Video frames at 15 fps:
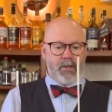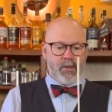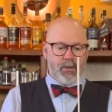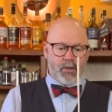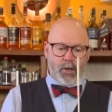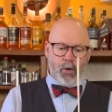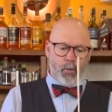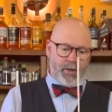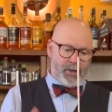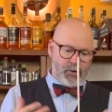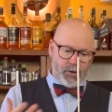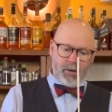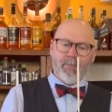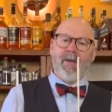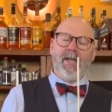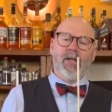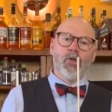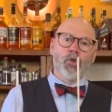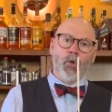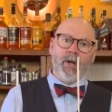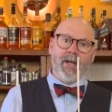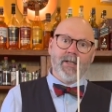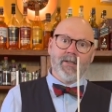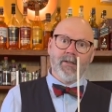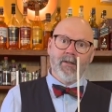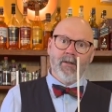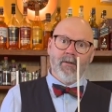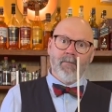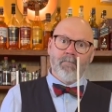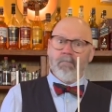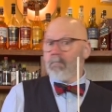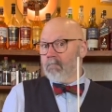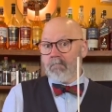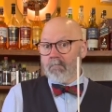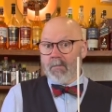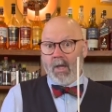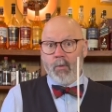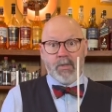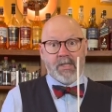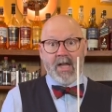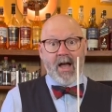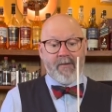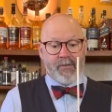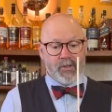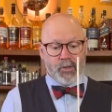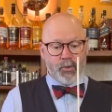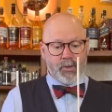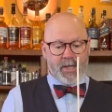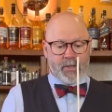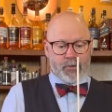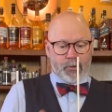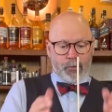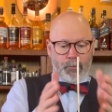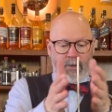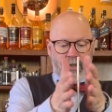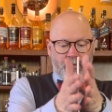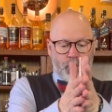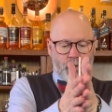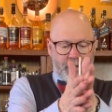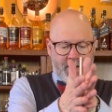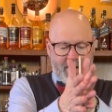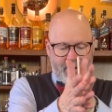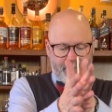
So when they started making drinks, it was the obvious utensil to reach for. Now,